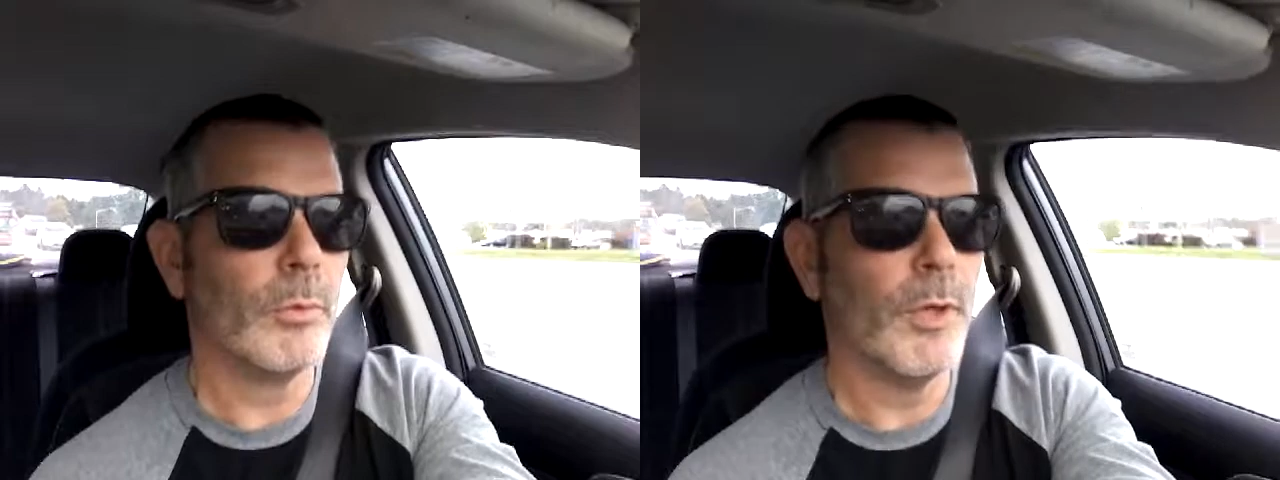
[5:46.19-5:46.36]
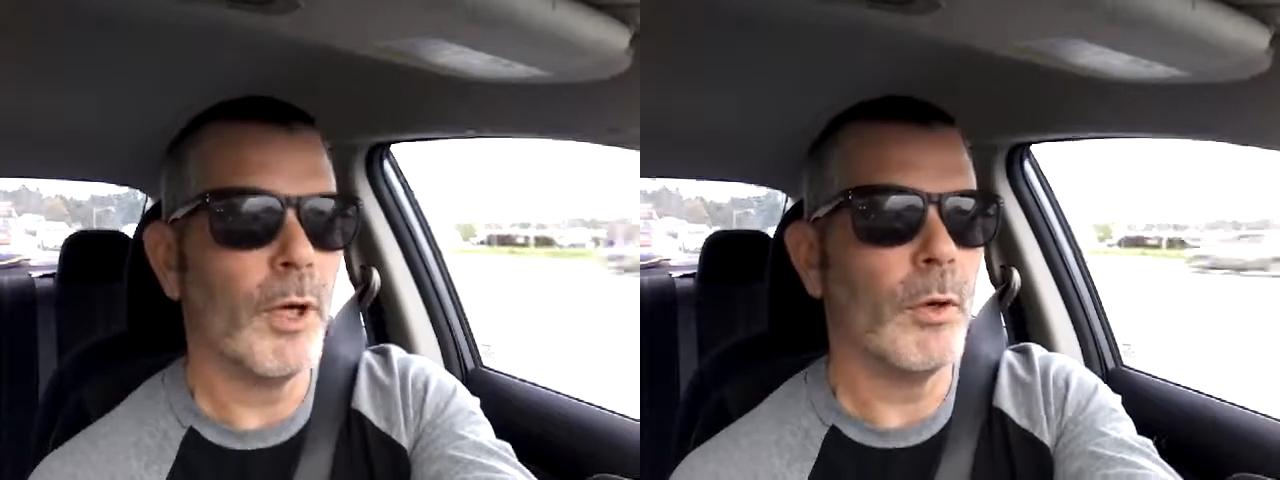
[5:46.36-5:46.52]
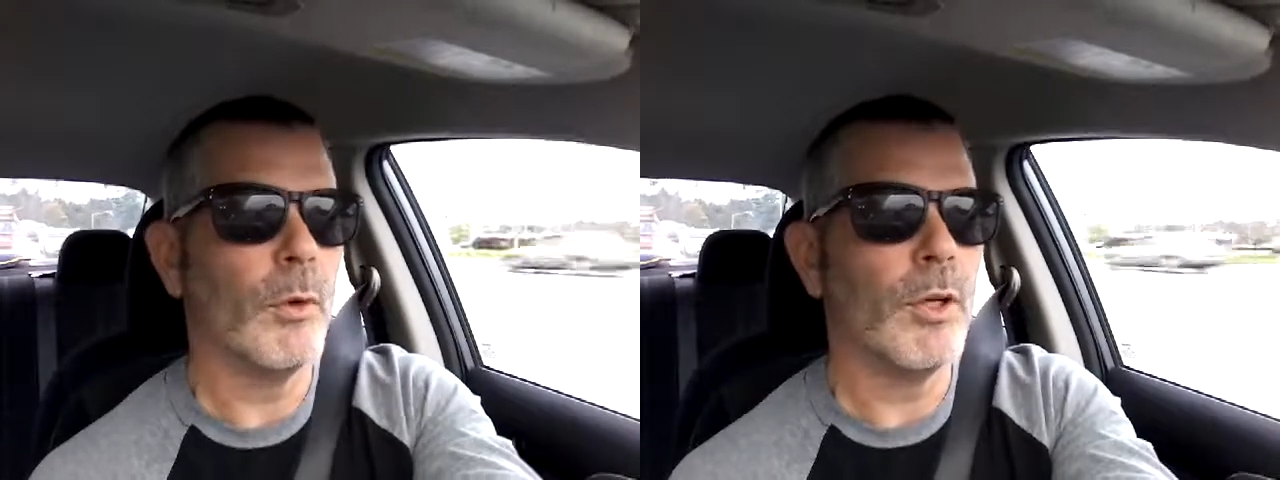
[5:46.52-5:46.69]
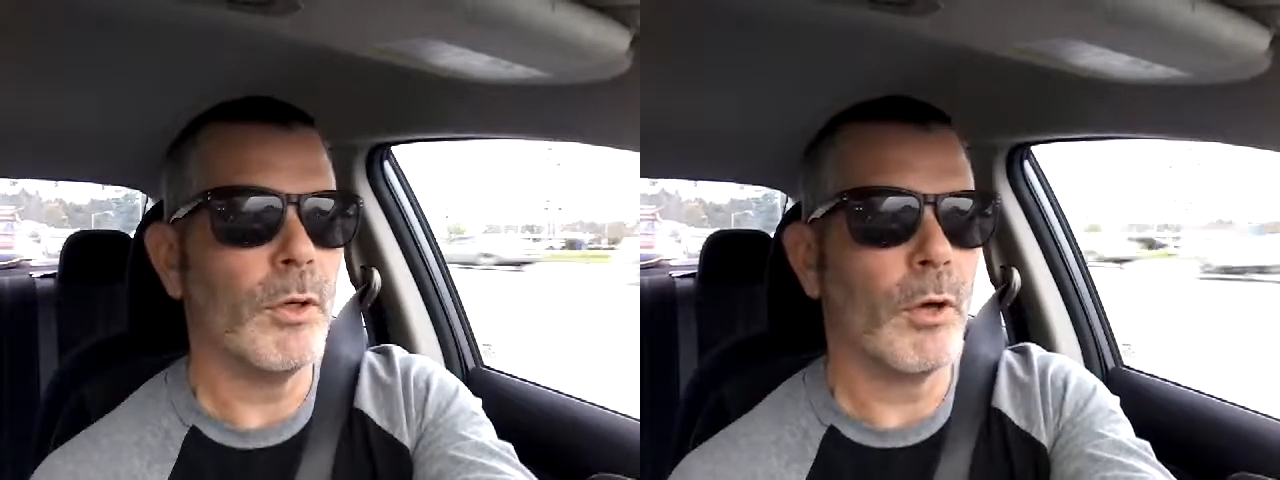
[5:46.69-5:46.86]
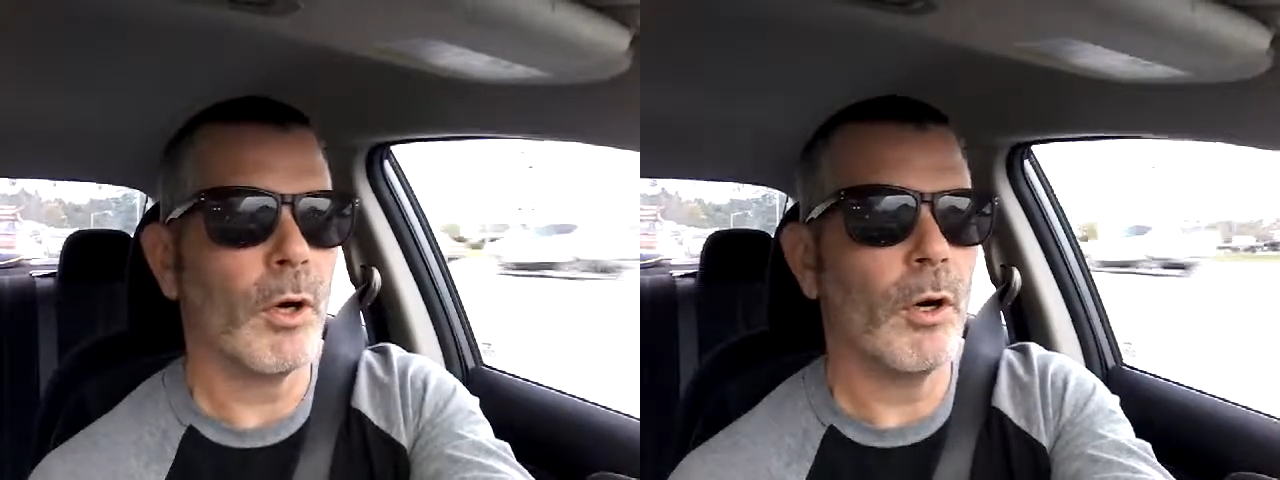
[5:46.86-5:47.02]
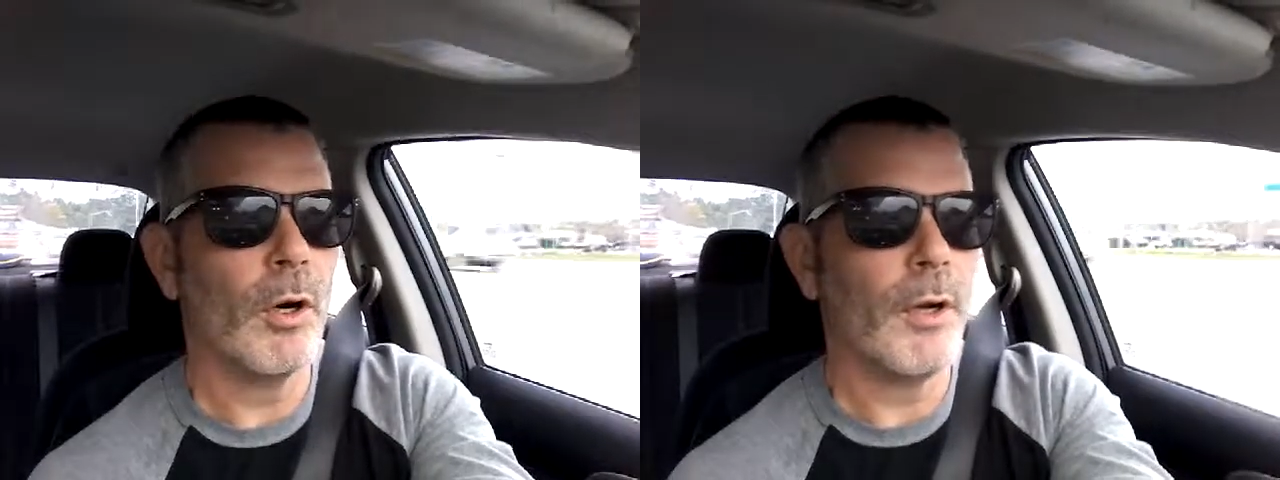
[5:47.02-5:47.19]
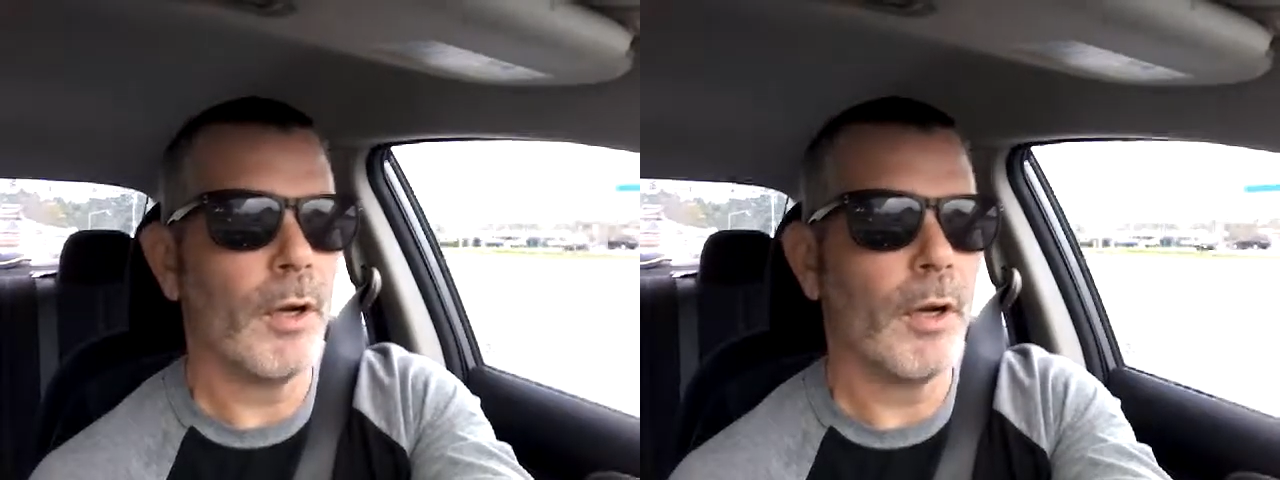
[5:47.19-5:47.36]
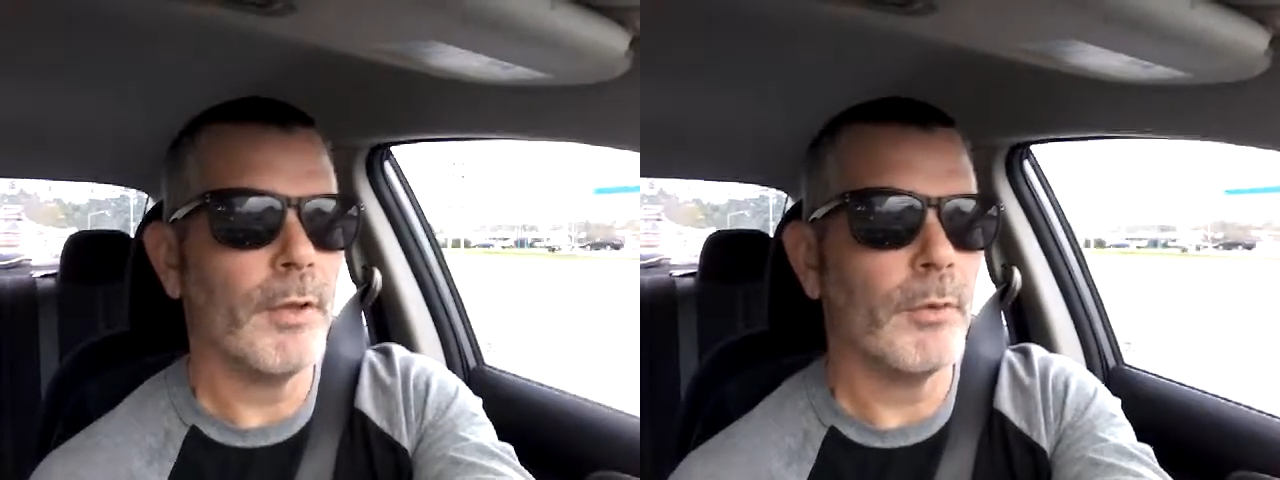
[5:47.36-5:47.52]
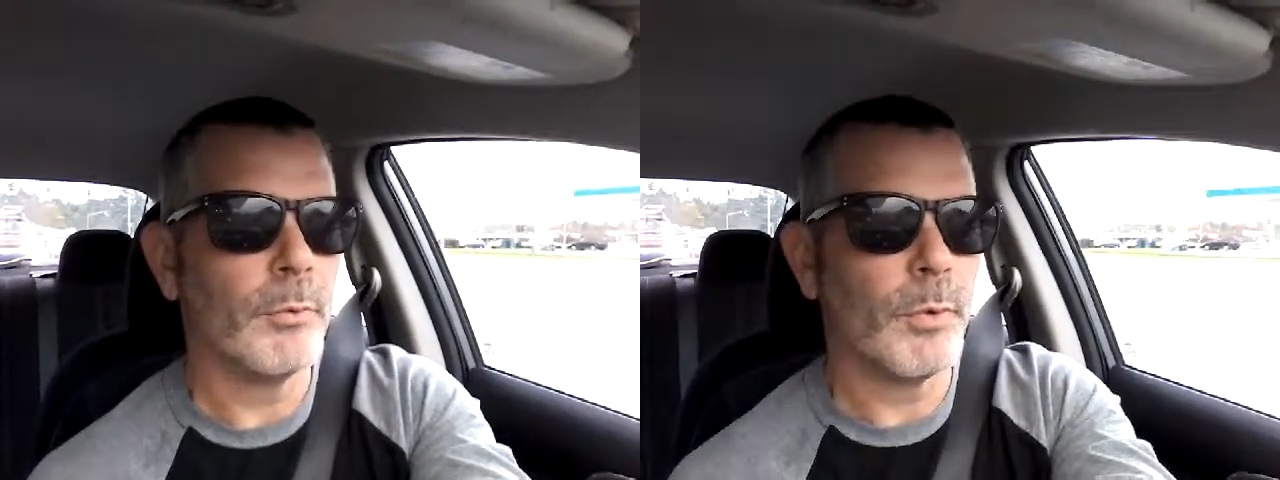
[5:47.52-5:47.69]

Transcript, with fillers: you know, what you heard on